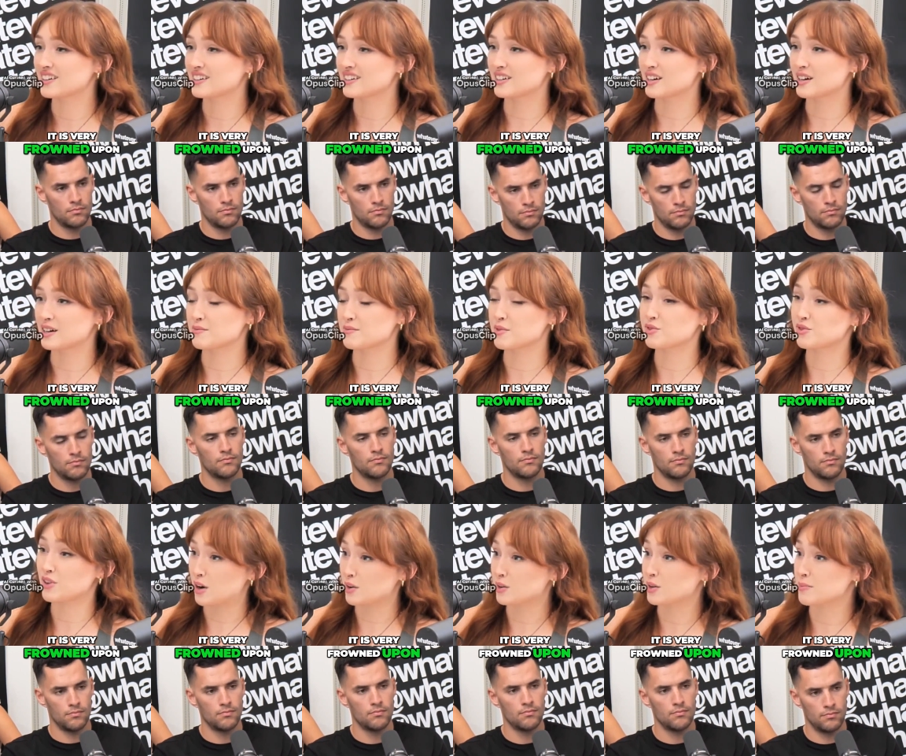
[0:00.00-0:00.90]
Speaker 1: um,
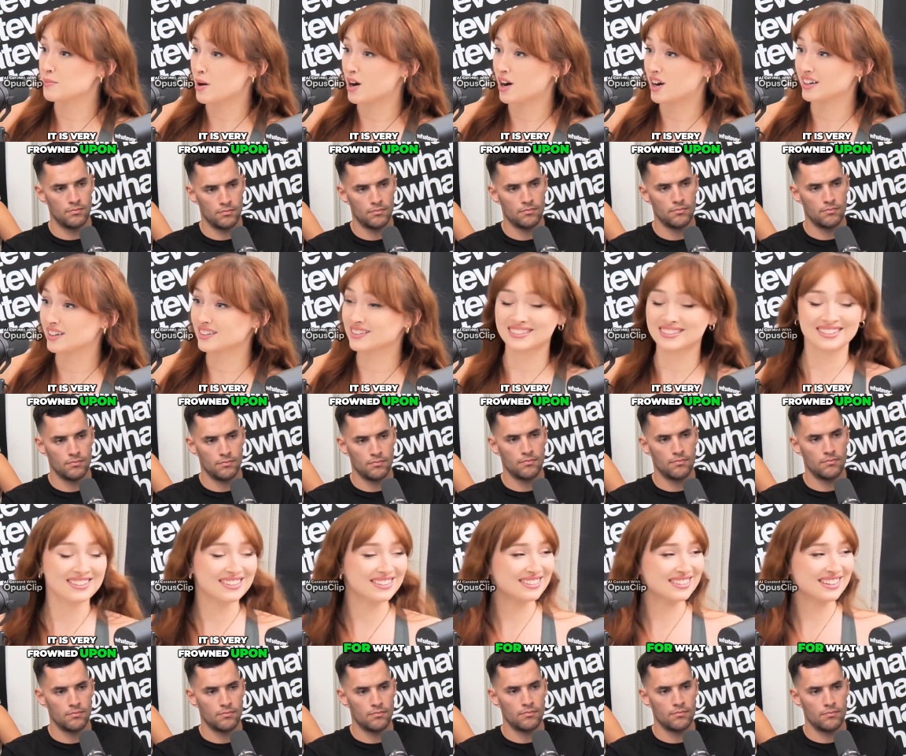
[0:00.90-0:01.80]
frowned upon.
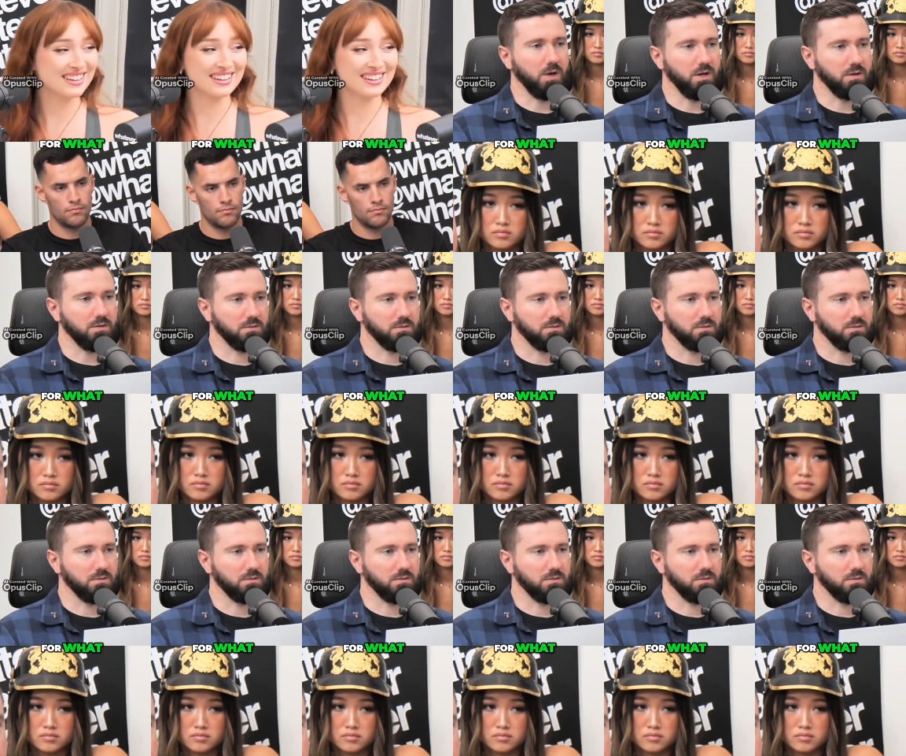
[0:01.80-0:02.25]
For what?